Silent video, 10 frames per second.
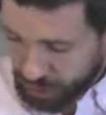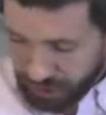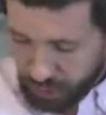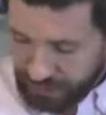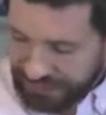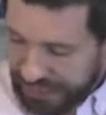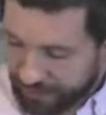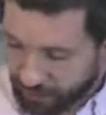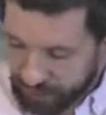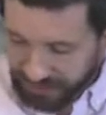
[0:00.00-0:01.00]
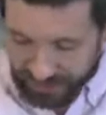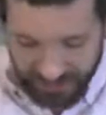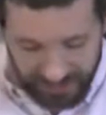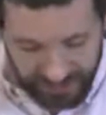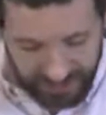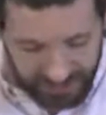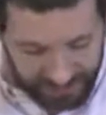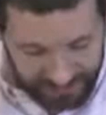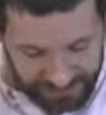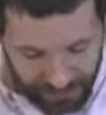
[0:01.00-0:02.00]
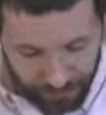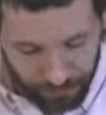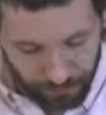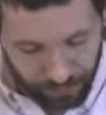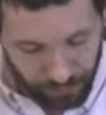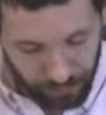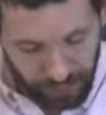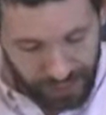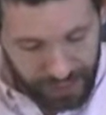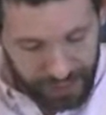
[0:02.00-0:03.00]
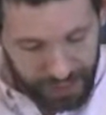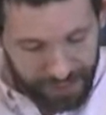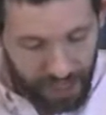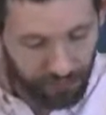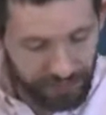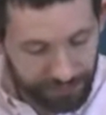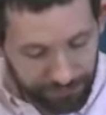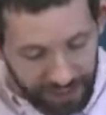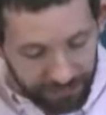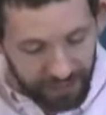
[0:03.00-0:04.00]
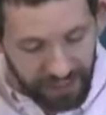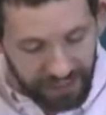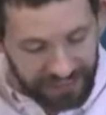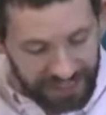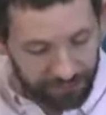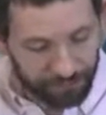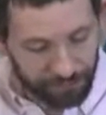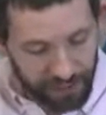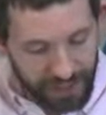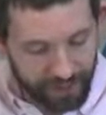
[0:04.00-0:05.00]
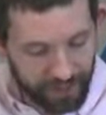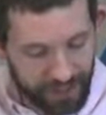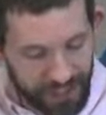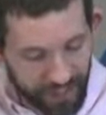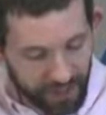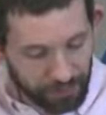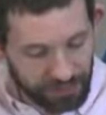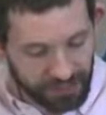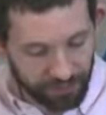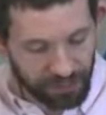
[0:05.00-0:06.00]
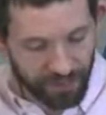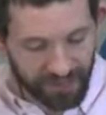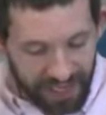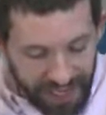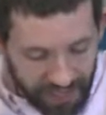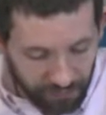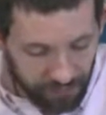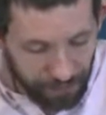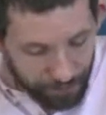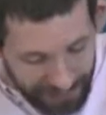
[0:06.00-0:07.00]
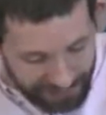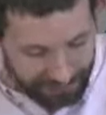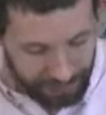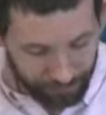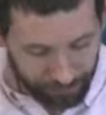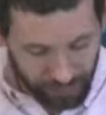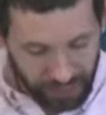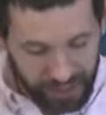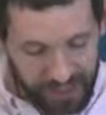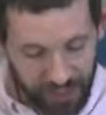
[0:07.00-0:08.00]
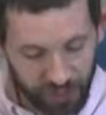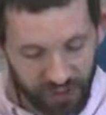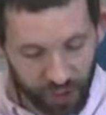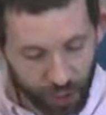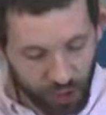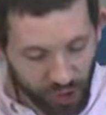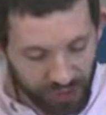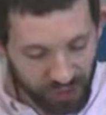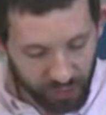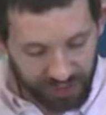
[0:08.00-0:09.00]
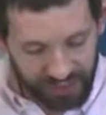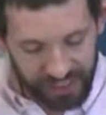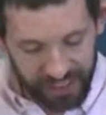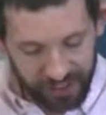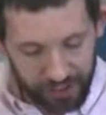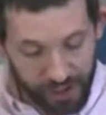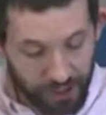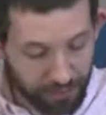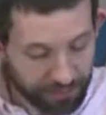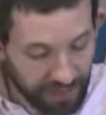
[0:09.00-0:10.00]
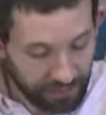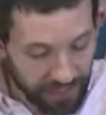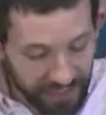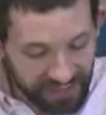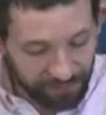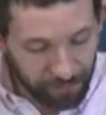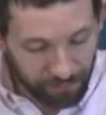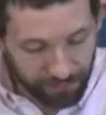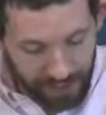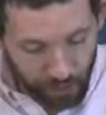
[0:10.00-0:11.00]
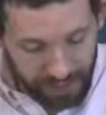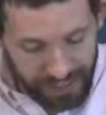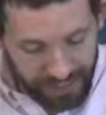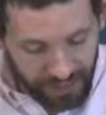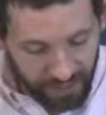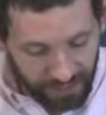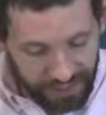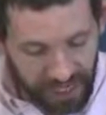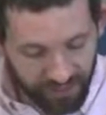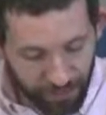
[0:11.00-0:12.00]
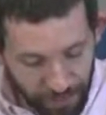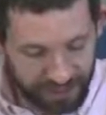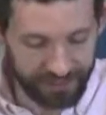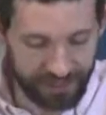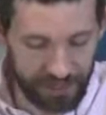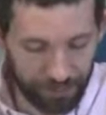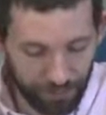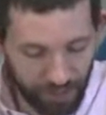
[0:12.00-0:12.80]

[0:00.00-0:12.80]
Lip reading: Joshua 10, verse 16 to 18. Now these 5 kings had fled and hidden themselves in the cave at Makkedah. It was told Joshua, saying, the 5 kings had been found hidden in the cave at Makkedah.